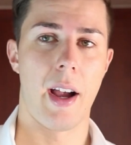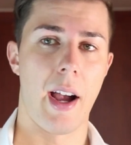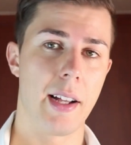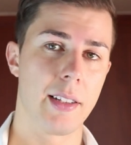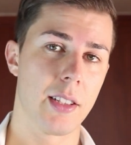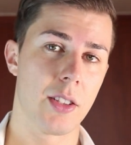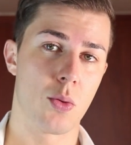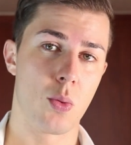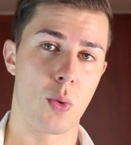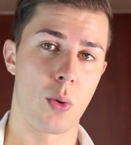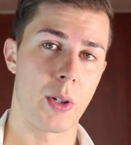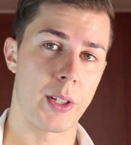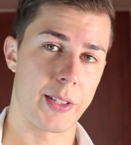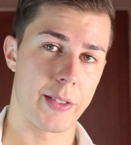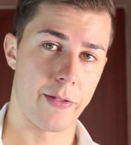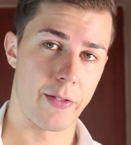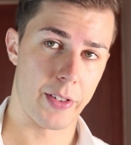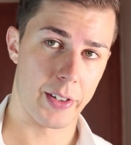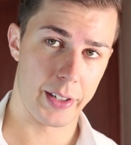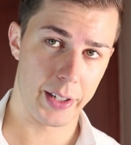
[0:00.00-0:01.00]
And it
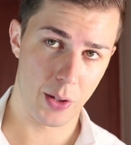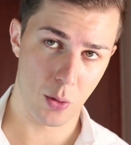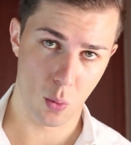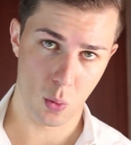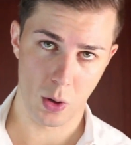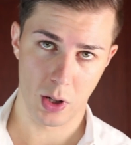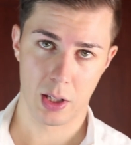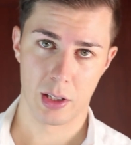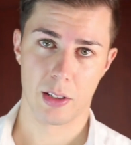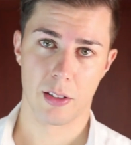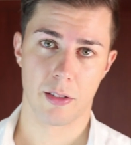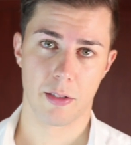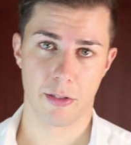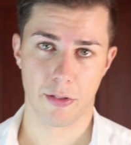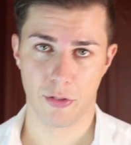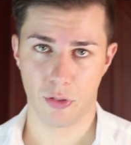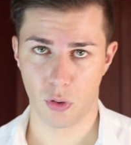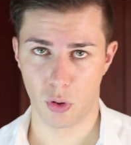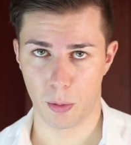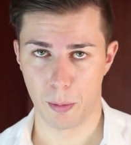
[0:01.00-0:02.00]
works very well
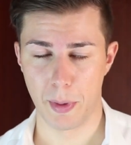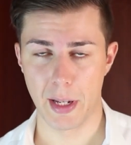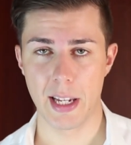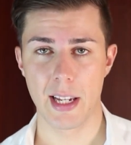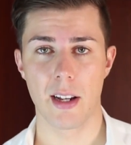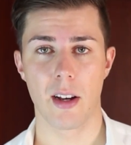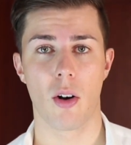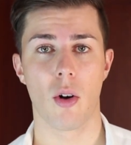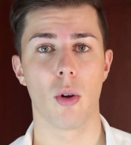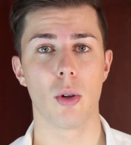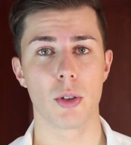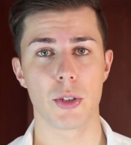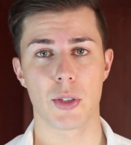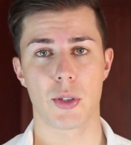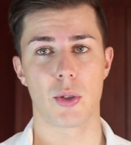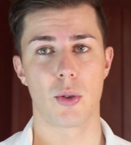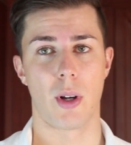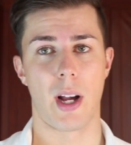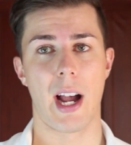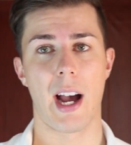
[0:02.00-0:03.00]
for me.
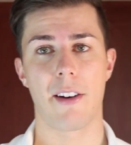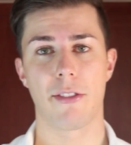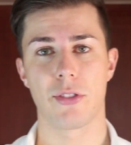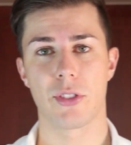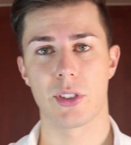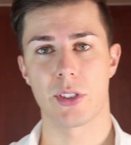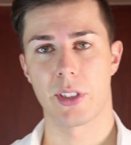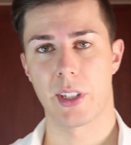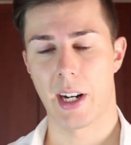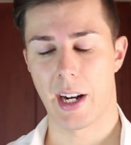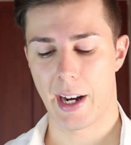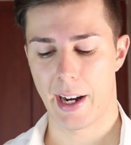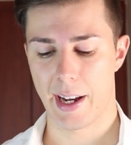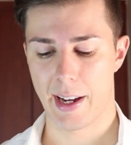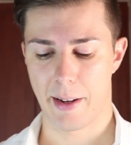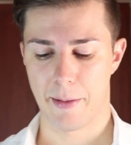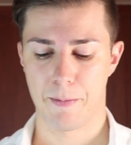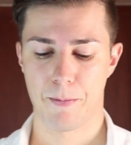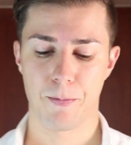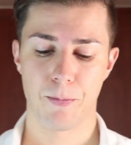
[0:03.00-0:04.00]
Also, after
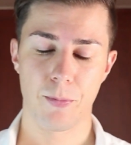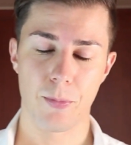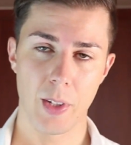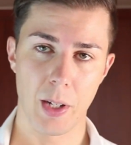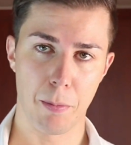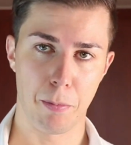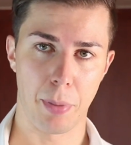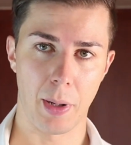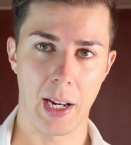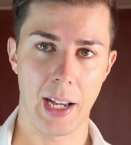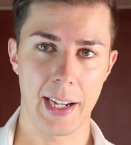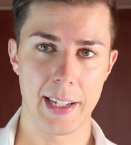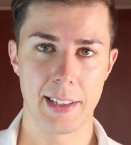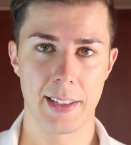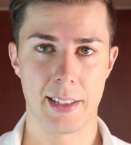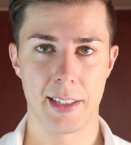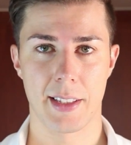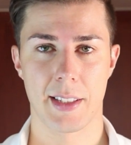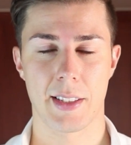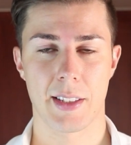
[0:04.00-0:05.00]
I apply
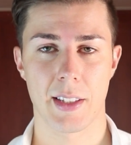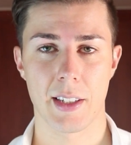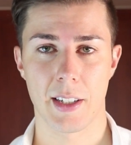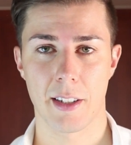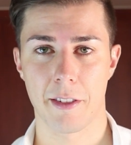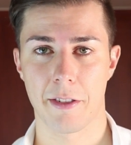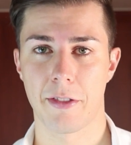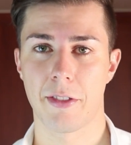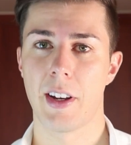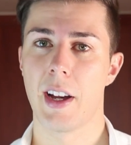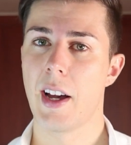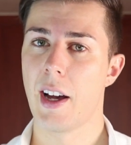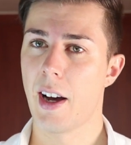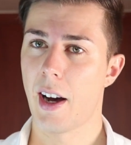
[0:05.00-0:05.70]
this stuff,